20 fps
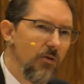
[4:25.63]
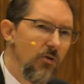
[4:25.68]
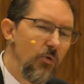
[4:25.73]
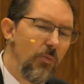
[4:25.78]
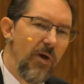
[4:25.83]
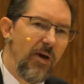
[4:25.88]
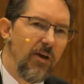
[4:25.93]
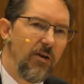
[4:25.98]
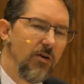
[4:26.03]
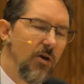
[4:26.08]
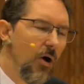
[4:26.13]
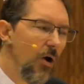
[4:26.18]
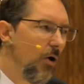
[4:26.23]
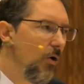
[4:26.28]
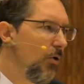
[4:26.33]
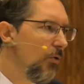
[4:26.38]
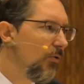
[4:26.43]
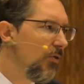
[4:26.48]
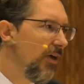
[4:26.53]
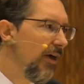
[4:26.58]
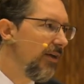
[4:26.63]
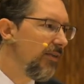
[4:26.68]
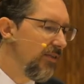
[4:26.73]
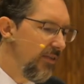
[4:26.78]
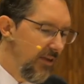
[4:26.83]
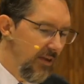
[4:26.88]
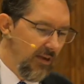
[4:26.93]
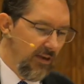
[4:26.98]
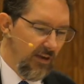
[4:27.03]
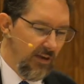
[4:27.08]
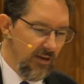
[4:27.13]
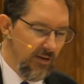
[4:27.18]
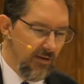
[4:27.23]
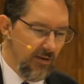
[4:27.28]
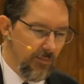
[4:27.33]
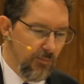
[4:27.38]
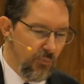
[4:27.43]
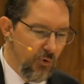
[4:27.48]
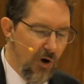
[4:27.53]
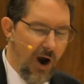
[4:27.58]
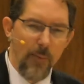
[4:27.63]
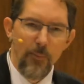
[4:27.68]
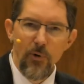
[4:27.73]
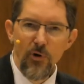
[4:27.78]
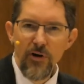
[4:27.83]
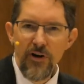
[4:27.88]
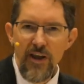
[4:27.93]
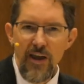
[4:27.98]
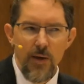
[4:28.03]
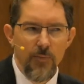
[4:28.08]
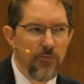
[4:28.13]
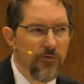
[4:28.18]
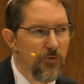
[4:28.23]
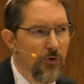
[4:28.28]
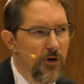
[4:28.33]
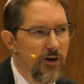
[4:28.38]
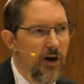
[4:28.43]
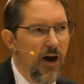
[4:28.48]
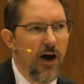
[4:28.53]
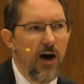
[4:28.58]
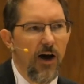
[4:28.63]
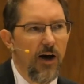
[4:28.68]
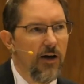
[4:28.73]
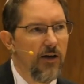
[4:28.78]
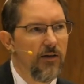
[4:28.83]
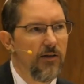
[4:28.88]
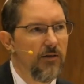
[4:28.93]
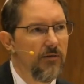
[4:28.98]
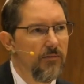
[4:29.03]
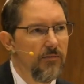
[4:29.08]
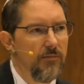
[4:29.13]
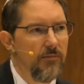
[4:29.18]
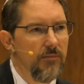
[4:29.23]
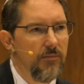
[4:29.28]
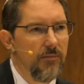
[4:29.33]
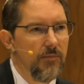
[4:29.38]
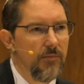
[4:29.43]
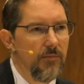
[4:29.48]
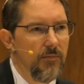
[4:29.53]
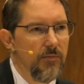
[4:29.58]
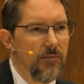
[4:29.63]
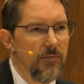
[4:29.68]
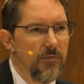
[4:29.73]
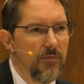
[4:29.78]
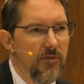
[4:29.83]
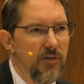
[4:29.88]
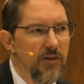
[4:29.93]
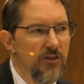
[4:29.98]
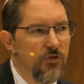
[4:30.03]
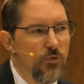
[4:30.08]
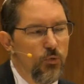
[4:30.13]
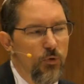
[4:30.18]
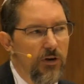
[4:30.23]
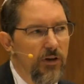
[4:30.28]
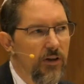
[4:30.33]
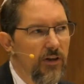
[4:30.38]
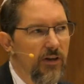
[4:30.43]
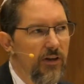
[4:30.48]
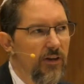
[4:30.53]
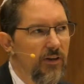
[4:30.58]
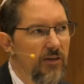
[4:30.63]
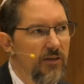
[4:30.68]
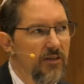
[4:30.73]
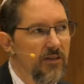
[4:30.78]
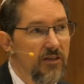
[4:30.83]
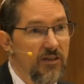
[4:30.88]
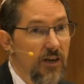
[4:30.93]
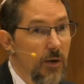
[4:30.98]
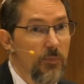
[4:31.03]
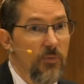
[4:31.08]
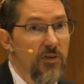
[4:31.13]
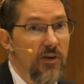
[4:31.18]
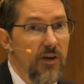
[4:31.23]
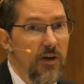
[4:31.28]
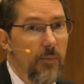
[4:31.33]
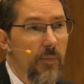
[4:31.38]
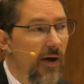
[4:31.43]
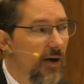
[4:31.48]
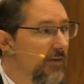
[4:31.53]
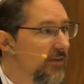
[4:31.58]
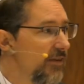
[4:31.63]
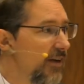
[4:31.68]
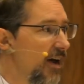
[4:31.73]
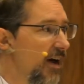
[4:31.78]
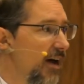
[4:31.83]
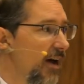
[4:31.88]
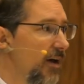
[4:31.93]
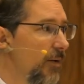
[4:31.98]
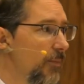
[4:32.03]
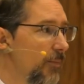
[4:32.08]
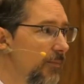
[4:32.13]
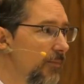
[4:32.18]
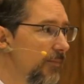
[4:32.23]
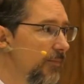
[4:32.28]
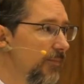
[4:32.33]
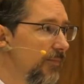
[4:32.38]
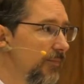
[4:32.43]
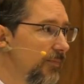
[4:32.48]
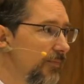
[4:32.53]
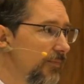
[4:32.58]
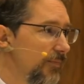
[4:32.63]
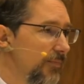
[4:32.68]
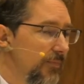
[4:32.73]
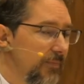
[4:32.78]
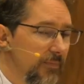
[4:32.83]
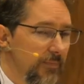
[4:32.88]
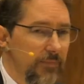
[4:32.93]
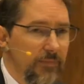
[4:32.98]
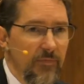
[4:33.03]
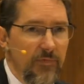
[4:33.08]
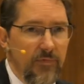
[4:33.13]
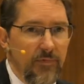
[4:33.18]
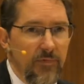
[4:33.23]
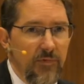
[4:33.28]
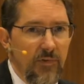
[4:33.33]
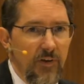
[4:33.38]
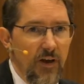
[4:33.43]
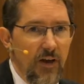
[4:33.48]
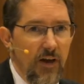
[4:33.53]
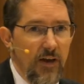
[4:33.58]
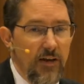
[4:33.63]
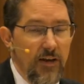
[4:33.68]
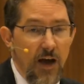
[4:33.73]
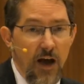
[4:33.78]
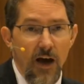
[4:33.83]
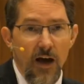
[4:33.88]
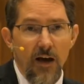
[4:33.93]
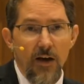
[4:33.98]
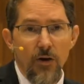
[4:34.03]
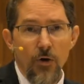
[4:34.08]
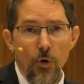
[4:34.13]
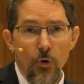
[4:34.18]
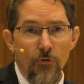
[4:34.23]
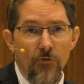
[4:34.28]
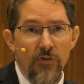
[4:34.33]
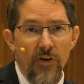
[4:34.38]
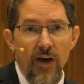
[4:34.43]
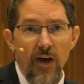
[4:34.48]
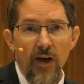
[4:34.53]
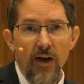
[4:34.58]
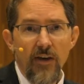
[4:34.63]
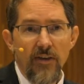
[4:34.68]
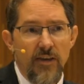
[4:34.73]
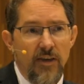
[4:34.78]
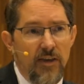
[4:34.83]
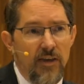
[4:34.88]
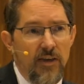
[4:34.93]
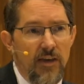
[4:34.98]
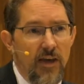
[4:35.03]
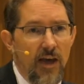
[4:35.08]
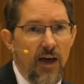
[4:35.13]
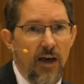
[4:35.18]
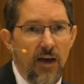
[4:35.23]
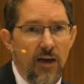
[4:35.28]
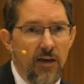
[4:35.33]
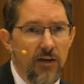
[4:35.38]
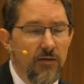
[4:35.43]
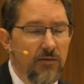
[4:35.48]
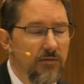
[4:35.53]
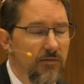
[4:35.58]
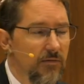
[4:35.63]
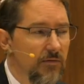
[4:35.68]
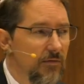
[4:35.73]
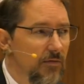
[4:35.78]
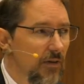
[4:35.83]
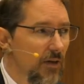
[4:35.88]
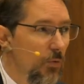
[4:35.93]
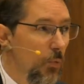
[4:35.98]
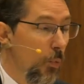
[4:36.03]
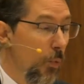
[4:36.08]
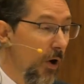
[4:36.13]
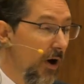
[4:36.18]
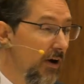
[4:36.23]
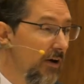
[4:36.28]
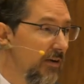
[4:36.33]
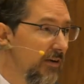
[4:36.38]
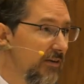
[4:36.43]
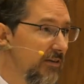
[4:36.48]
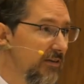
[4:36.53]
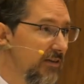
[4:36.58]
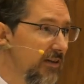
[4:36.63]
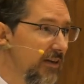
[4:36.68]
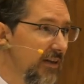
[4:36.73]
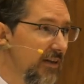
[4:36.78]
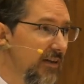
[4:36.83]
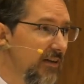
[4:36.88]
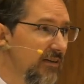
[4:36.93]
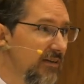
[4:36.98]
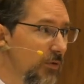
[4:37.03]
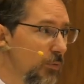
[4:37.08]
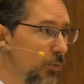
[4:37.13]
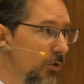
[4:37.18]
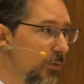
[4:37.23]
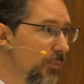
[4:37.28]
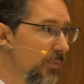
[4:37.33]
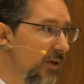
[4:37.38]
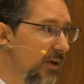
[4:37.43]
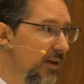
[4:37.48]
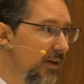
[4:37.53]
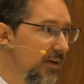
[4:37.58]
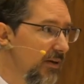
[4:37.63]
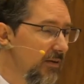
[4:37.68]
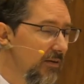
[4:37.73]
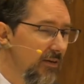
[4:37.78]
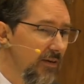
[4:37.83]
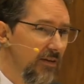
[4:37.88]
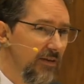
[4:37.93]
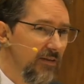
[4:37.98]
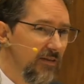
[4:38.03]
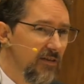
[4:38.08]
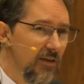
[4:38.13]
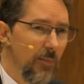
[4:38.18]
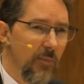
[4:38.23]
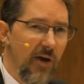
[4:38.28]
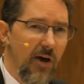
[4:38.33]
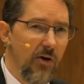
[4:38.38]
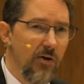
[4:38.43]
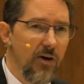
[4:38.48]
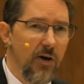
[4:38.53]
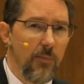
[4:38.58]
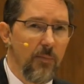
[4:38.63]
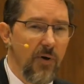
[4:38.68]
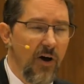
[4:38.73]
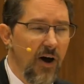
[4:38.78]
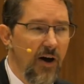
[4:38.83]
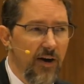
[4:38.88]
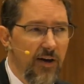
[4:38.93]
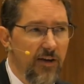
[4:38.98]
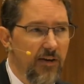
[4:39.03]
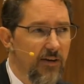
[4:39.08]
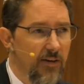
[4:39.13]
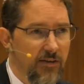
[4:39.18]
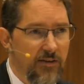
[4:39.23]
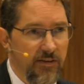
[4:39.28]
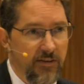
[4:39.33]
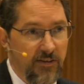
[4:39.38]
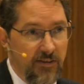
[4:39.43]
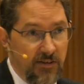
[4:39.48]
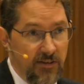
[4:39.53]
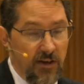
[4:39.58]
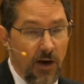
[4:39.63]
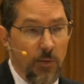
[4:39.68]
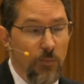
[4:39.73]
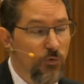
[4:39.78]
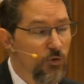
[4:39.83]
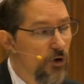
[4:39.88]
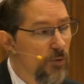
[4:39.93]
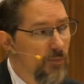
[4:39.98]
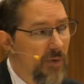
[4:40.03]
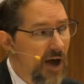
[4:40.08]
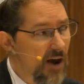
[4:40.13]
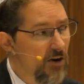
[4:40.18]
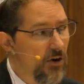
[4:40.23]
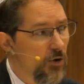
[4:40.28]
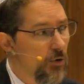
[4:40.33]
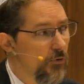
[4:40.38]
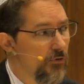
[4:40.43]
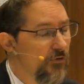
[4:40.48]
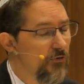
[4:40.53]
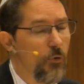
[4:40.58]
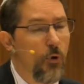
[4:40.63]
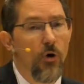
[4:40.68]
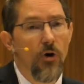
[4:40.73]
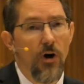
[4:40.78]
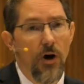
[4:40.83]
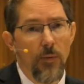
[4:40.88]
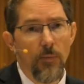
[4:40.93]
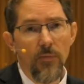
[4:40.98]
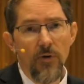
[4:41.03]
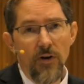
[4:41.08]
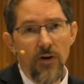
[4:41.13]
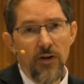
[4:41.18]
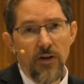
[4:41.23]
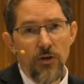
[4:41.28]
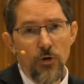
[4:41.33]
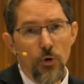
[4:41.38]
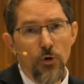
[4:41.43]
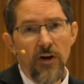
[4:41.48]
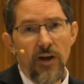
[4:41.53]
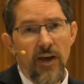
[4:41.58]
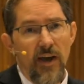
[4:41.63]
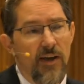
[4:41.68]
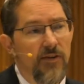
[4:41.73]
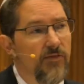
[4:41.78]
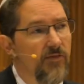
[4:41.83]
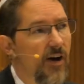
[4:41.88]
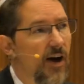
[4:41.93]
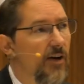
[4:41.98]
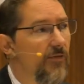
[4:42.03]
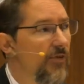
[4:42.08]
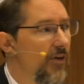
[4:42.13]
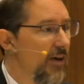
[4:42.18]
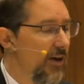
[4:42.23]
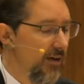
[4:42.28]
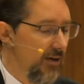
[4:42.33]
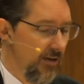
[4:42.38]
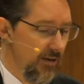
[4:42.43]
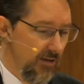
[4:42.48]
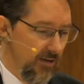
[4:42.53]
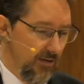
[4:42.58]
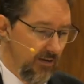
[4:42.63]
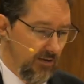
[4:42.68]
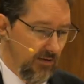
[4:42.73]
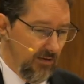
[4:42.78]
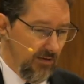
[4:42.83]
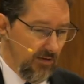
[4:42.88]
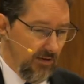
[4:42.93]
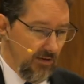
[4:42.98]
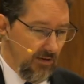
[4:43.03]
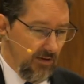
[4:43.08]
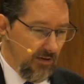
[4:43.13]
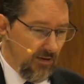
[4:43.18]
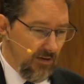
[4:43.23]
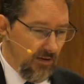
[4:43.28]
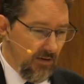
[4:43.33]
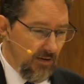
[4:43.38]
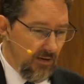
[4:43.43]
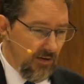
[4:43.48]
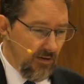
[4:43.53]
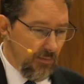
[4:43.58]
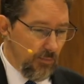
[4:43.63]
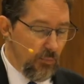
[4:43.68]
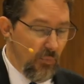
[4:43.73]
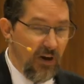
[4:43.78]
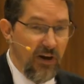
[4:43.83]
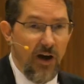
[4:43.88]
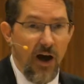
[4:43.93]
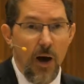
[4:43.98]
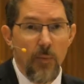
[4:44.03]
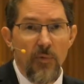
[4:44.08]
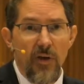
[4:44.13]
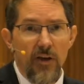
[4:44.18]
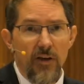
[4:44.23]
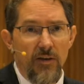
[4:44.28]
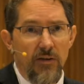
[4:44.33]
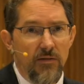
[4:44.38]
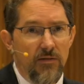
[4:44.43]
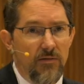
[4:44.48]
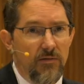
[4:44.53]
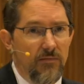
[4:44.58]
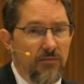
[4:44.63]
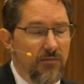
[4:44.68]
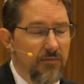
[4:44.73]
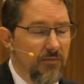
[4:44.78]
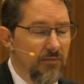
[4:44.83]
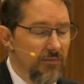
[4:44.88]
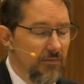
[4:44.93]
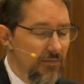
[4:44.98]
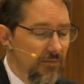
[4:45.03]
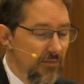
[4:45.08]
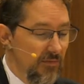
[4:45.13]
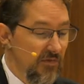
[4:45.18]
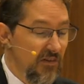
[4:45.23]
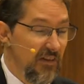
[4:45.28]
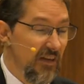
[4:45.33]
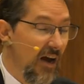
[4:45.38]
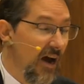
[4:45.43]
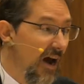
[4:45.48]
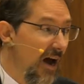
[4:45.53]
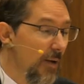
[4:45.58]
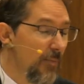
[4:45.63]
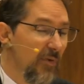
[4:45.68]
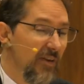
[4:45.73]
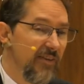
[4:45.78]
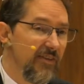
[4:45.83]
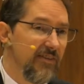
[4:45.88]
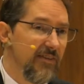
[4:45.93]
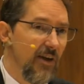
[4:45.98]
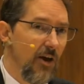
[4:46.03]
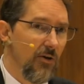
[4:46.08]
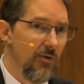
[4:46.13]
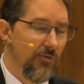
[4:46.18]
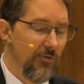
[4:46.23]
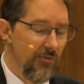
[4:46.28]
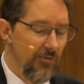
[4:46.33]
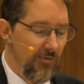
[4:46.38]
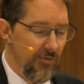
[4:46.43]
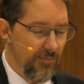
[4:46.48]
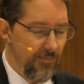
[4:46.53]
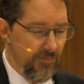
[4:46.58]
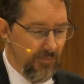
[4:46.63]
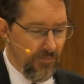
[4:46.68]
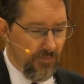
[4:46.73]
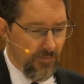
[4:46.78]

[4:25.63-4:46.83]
You may know that the proper name for God is really something about time. Haya, Hoveh, Yehieh, it was, it is, it will be, somehow combine into some grammatical form, Yud He Vav He. Becoming, time itself.